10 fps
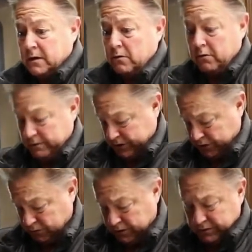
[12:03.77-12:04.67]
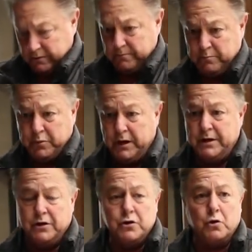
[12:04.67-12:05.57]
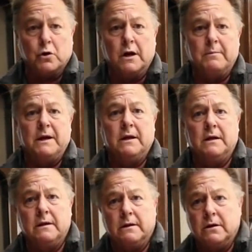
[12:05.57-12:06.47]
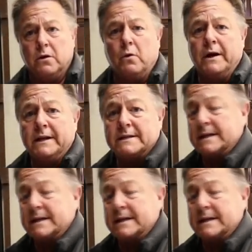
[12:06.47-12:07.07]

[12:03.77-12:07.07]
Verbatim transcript: or the short term, but you're going to be going in